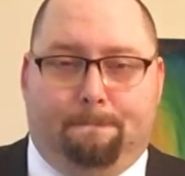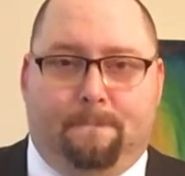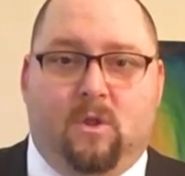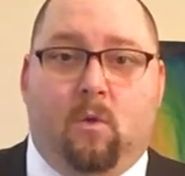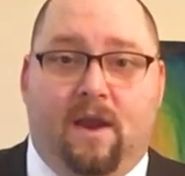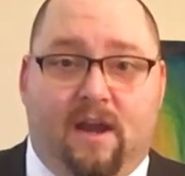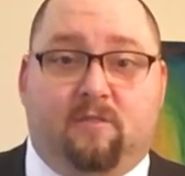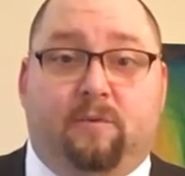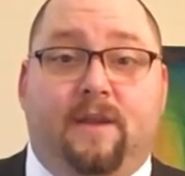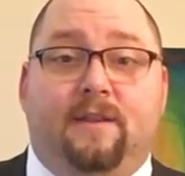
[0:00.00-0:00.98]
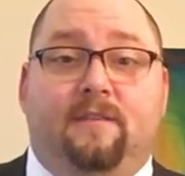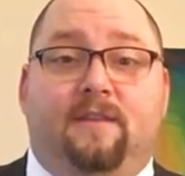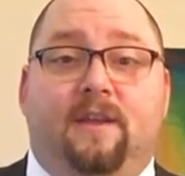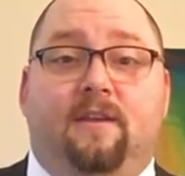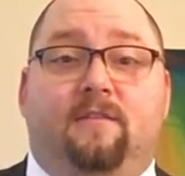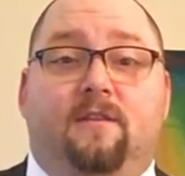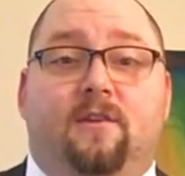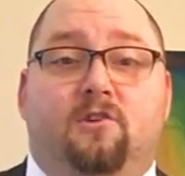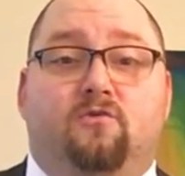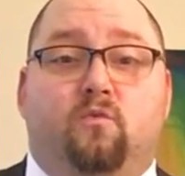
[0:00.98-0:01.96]
the way I explain this is
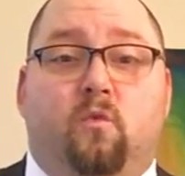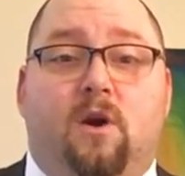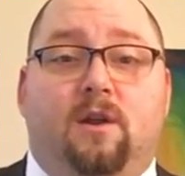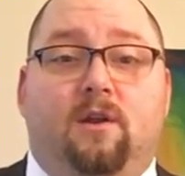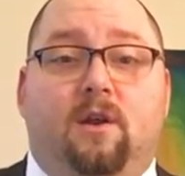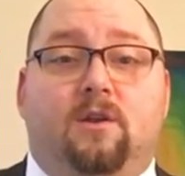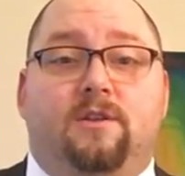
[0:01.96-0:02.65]
there's one